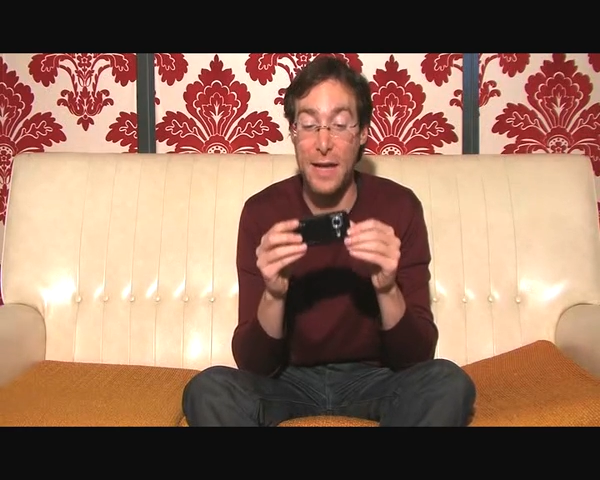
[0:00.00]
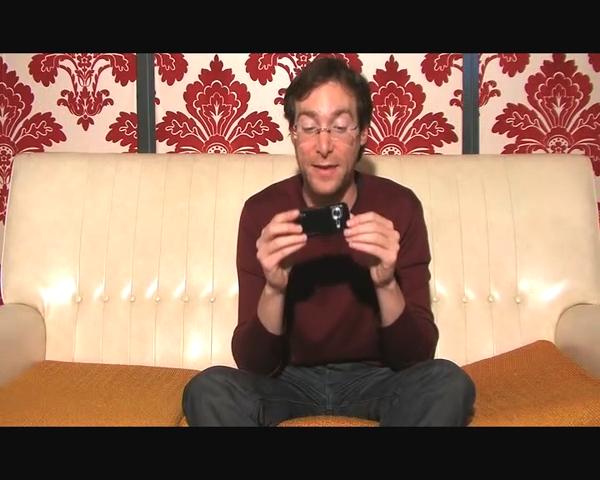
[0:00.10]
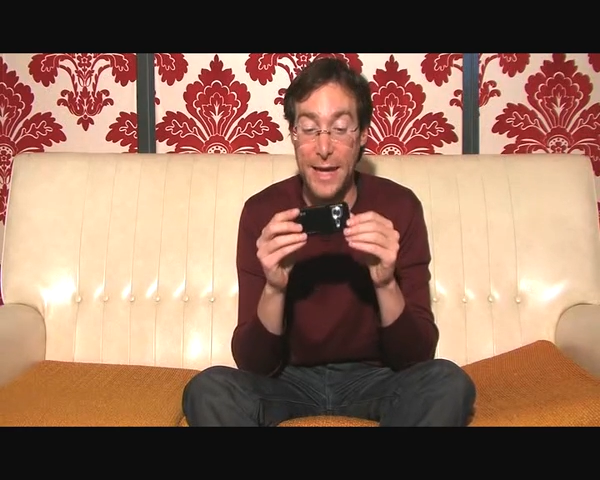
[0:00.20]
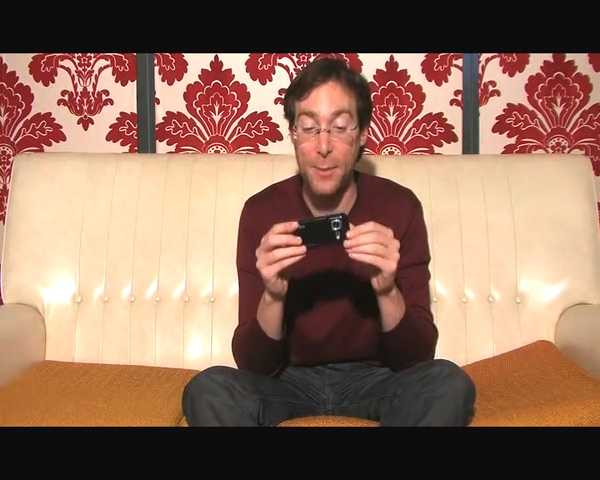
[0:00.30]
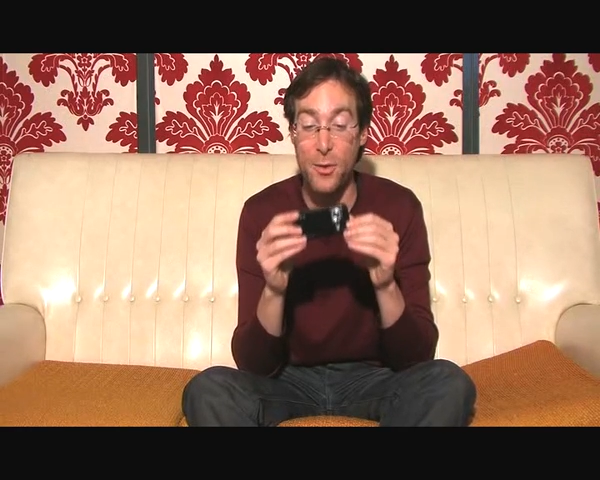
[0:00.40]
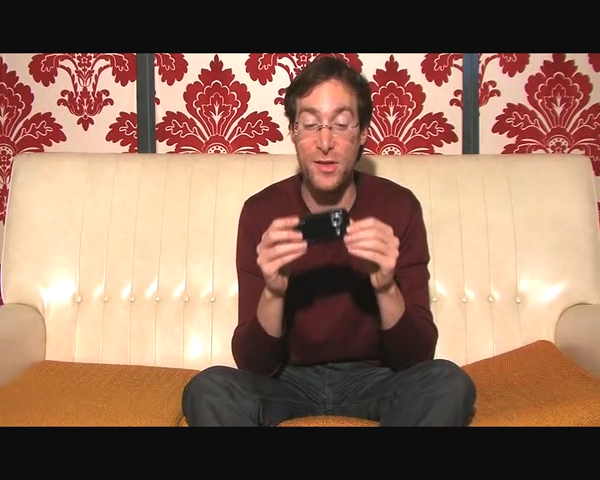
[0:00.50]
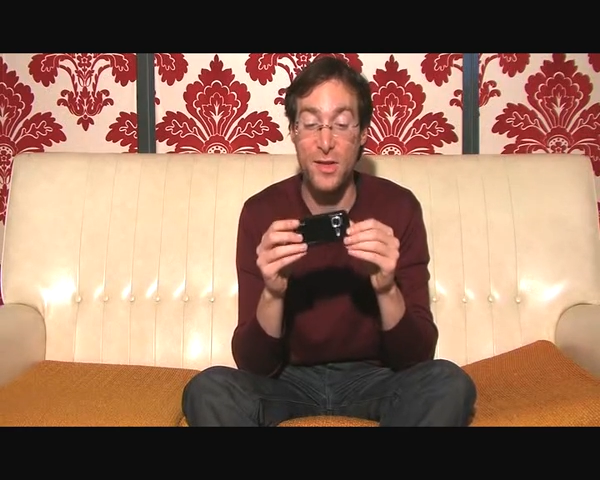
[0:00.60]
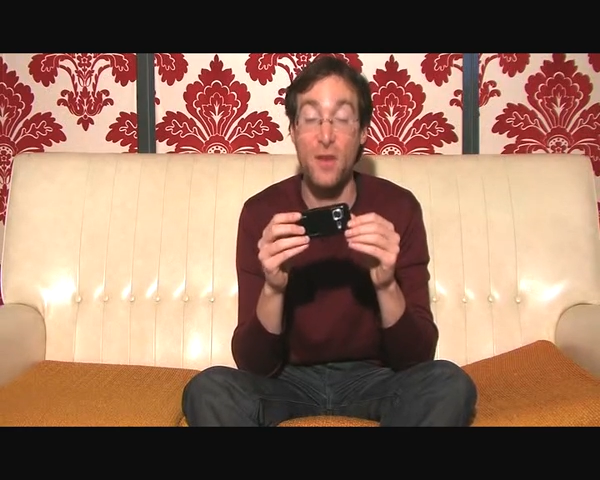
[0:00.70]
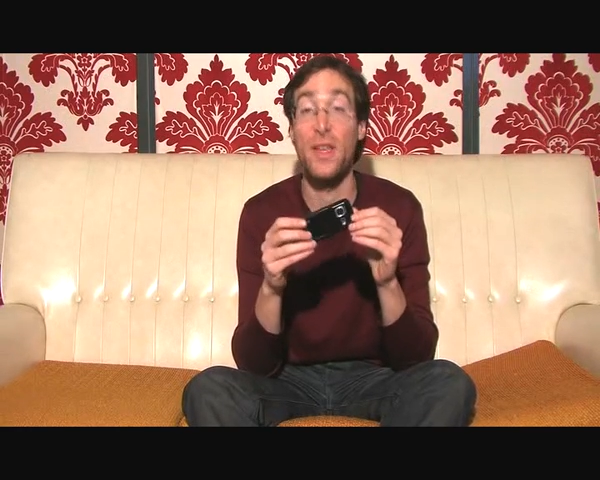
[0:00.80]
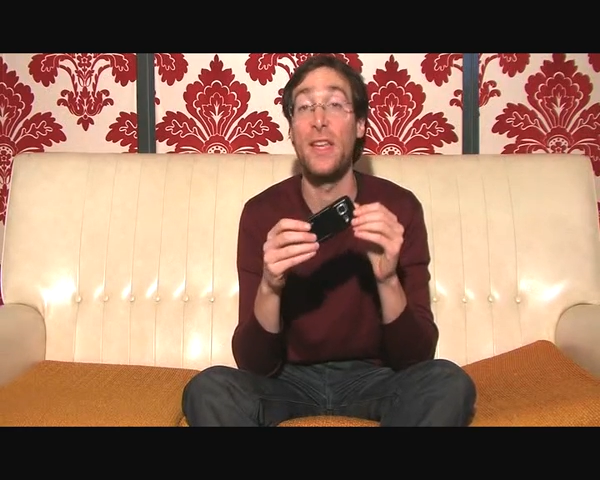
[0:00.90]
and the camera
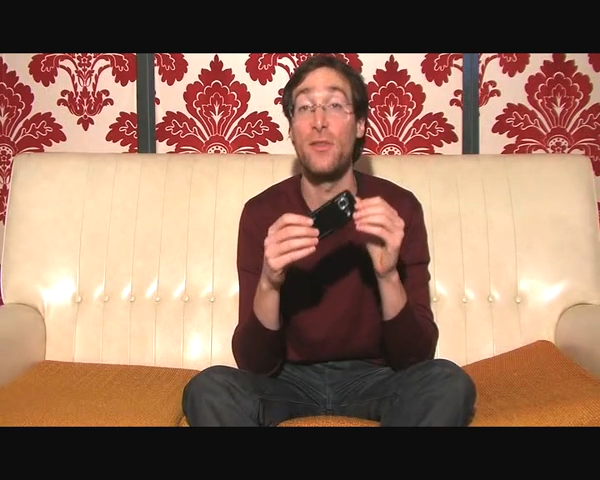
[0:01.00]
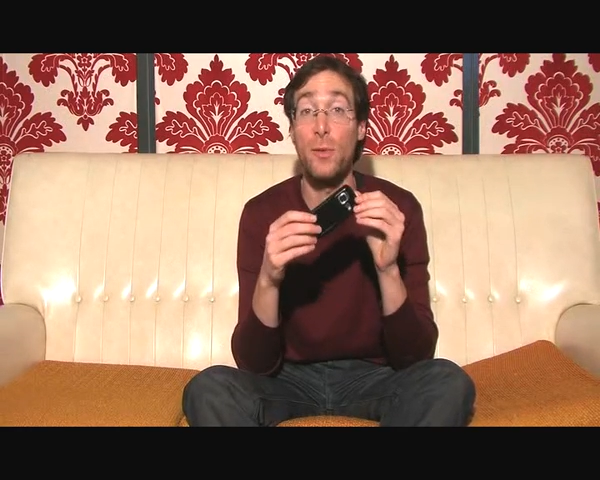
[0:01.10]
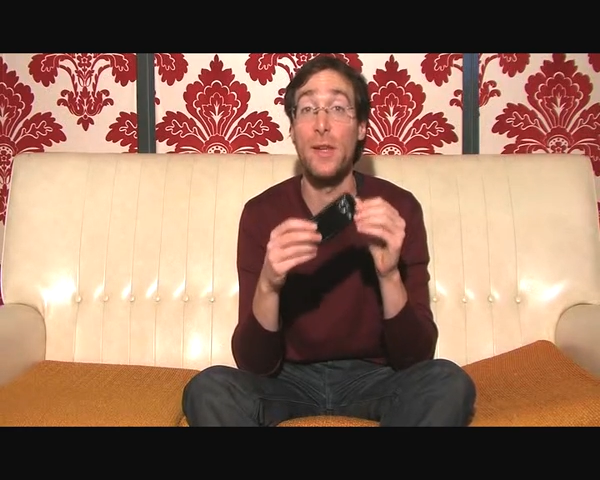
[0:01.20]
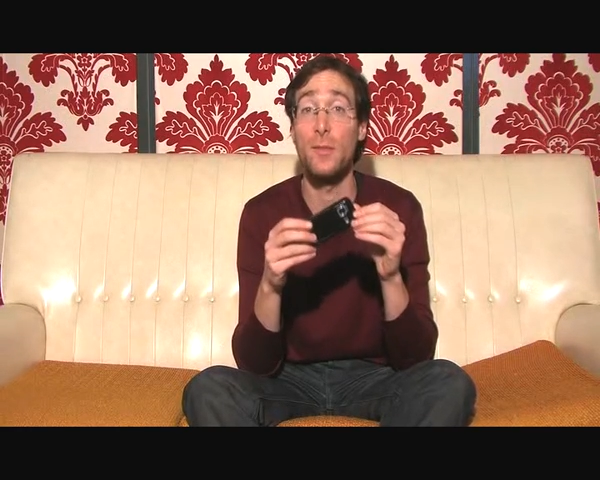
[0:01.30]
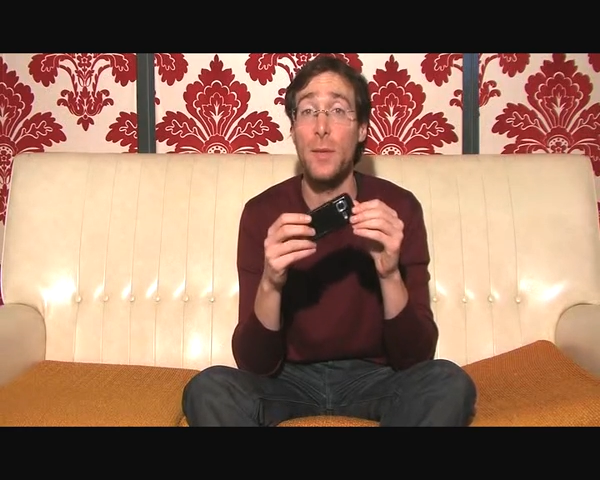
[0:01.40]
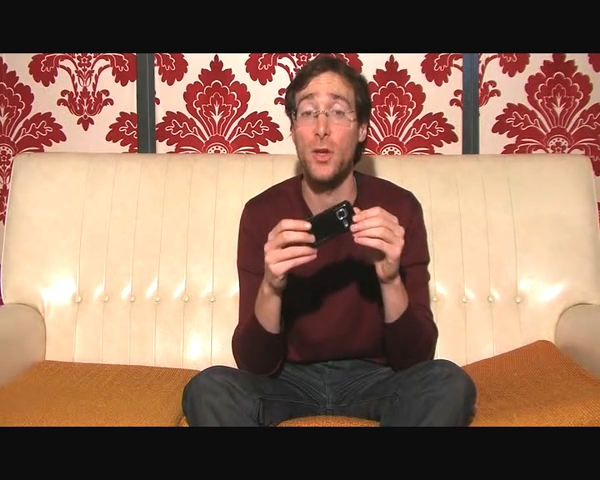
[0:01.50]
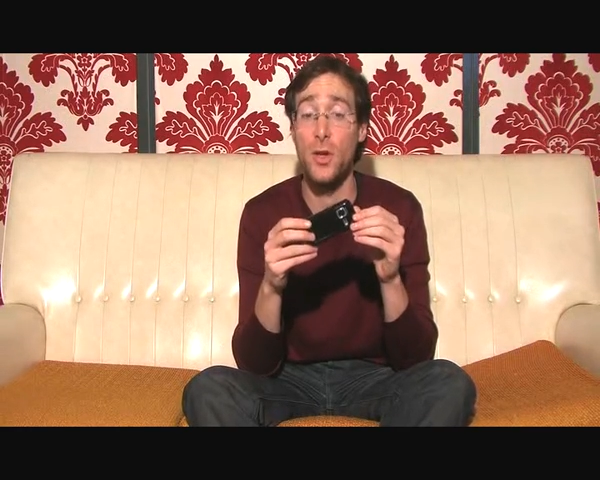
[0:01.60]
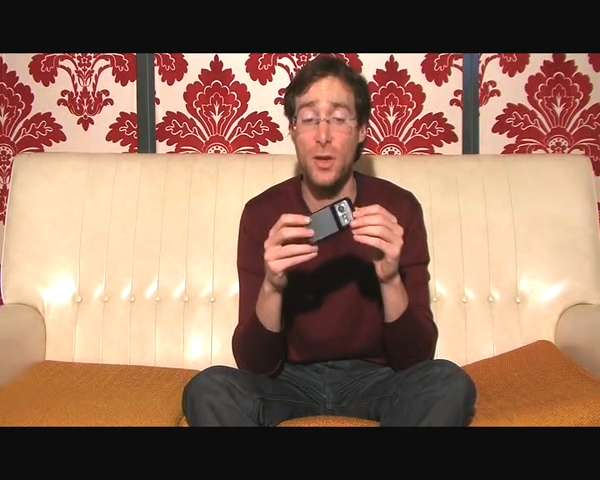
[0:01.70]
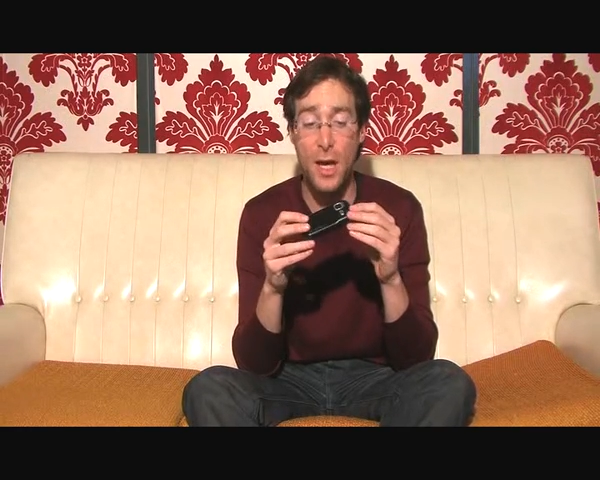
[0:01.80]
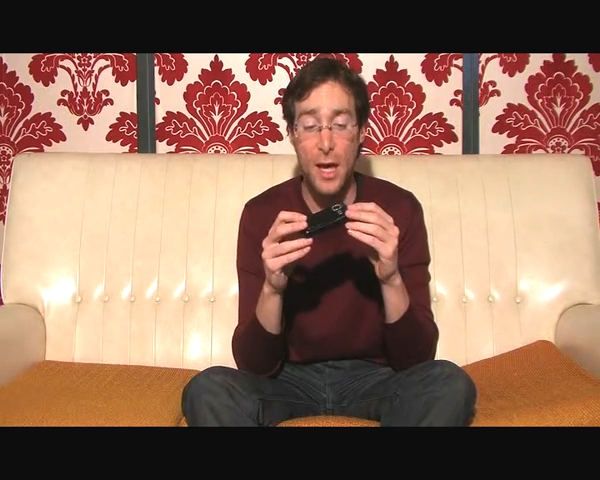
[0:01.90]
itself is reasonably
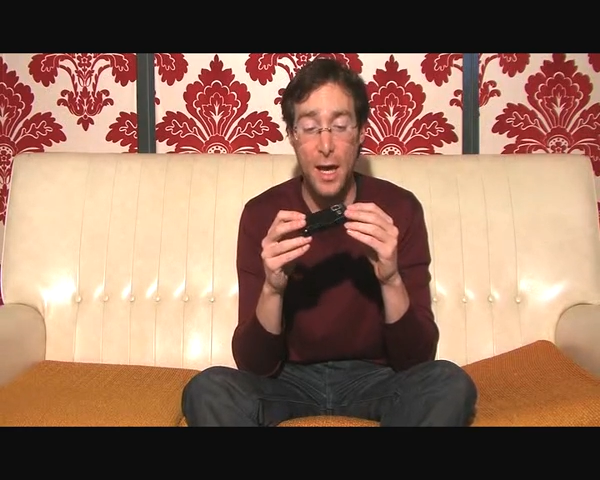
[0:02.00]
good.